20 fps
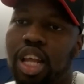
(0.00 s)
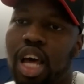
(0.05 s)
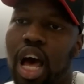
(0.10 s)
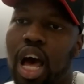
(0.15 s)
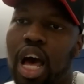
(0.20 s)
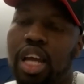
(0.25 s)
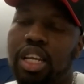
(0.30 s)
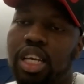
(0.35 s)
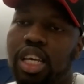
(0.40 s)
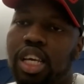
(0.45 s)

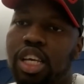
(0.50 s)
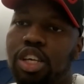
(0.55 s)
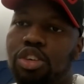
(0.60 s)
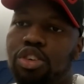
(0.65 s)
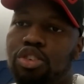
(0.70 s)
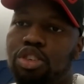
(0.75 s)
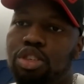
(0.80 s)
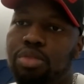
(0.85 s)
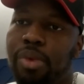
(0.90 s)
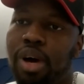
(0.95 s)
how they can
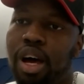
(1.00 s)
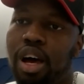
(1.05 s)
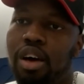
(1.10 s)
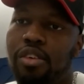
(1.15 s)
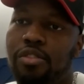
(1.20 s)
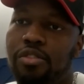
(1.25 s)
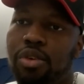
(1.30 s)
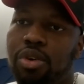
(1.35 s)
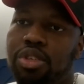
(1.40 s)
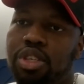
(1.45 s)
use my
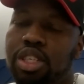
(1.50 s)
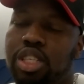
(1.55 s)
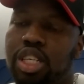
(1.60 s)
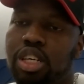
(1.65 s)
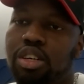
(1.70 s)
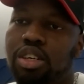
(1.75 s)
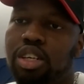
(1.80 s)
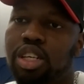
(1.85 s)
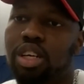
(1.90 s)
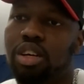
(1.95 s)

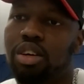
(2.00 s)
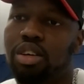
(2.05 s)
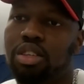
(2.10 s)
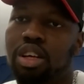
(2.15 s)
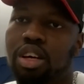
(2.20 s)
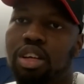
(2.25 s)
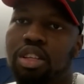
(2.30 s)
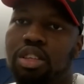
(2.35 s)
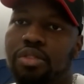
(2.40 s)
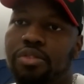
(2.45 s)
versatility on
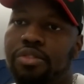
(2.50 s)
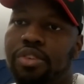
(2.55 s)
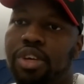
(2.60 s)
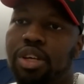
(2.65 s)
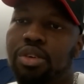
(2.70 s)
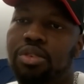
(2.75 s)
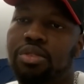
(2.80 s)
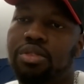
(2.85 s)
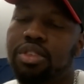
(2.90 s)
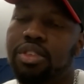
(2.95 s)
the
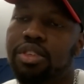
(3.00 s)
field.